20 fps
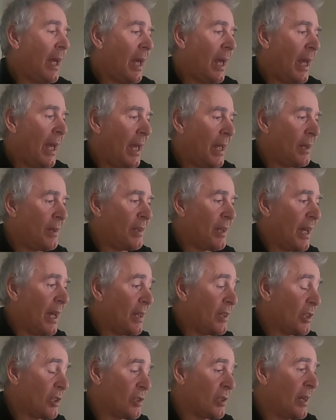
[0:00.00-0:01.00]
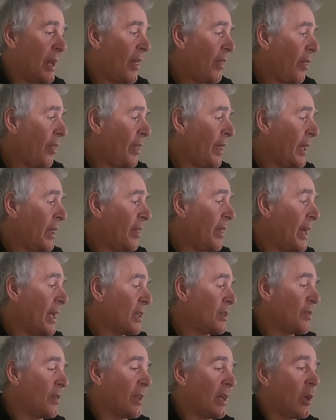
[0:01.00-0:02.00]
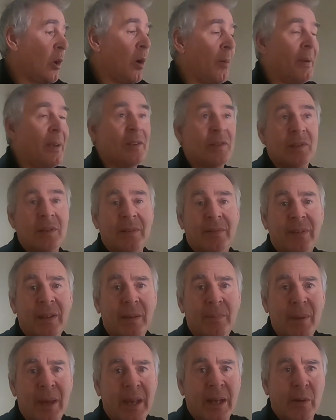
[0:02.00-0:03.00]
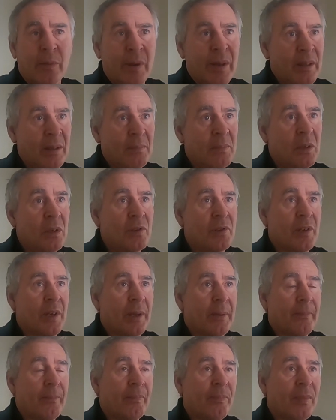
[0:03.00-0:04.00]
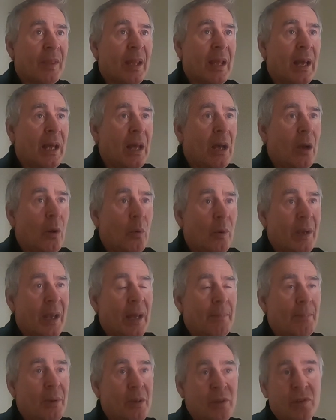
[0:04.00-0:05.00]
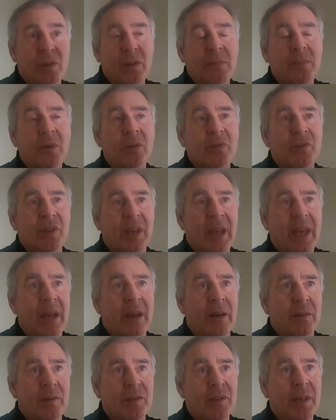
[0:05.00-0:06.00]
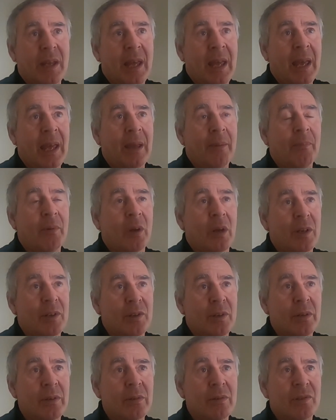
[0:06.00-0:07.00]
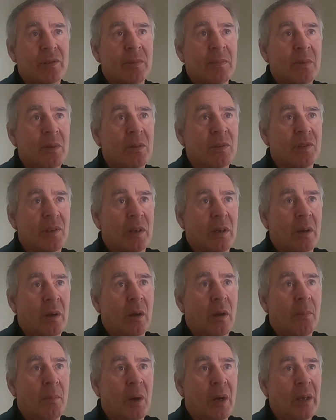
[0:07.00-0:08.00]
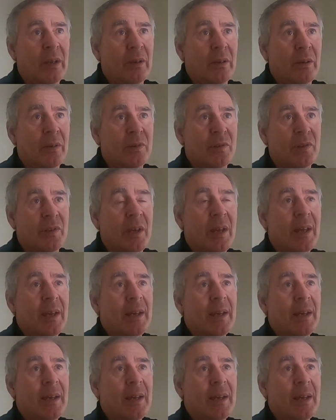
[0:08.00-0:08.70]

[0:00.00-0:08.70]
And just another thing, thanks for the comments and the feedback around the music. I'll cut most of the music out, and when I do use some music, I might use